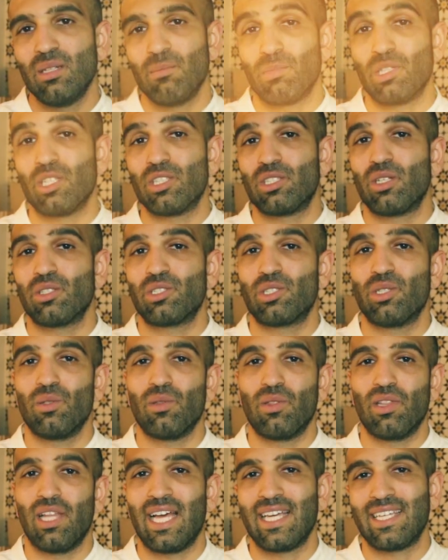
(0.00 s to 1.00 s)
Please also
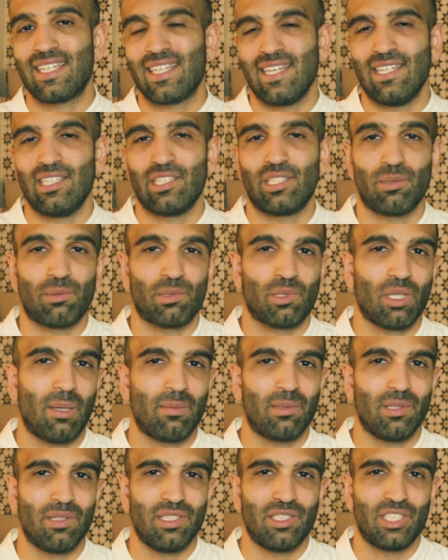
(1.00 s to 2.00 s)
like and subscribe
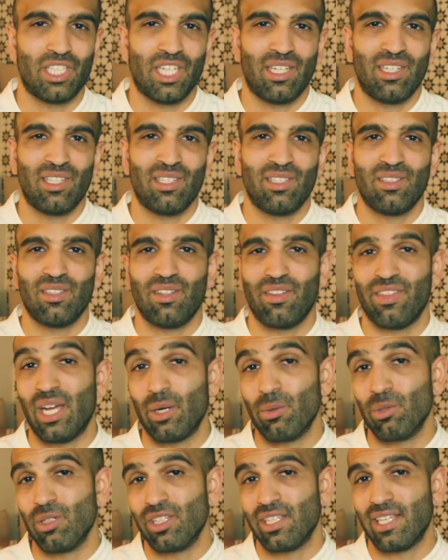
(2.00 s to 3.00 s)
to the channel. That
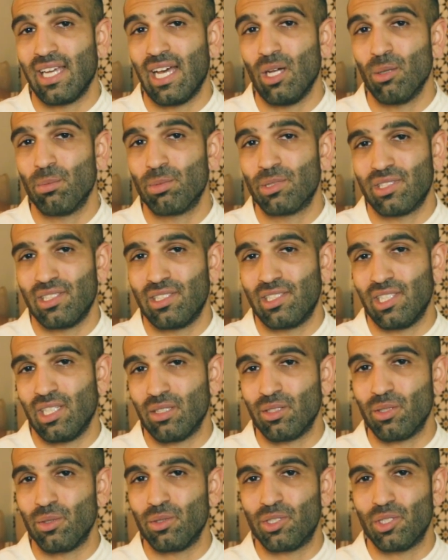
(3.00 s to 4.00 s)
really helps to tell
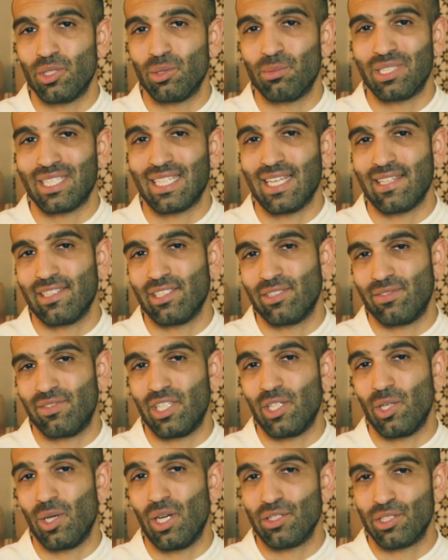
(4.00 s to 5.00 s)
YouTube to get this
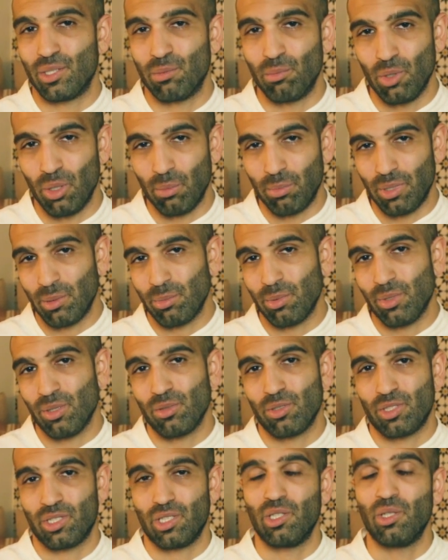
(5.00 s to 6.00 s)
video out to more people,
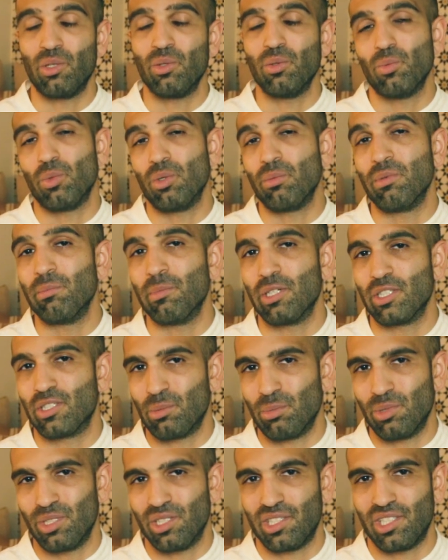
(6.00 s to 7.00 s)
so would be much
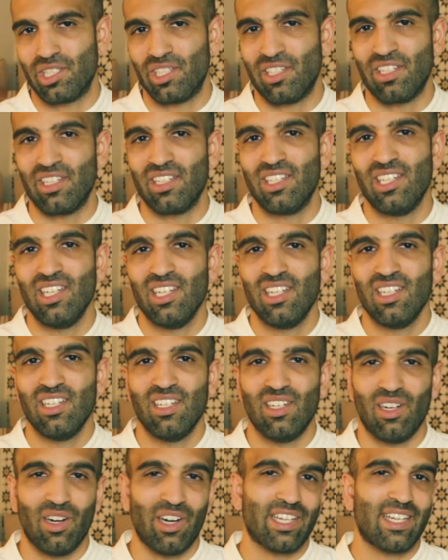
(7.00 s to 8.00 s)
appreciated.
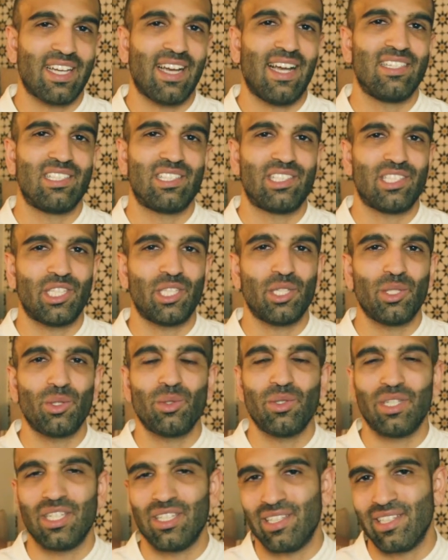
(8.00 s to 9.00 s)
All right guys, see you
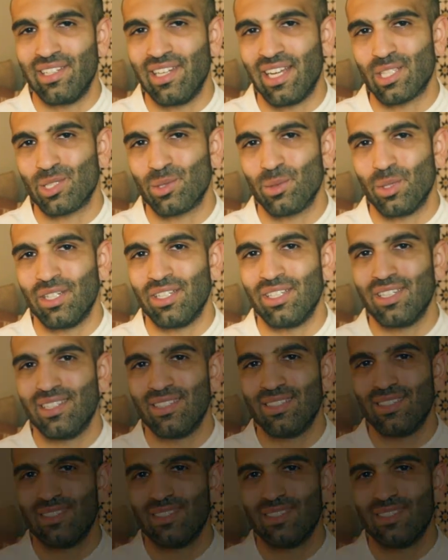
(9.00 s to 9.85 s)
in the next one.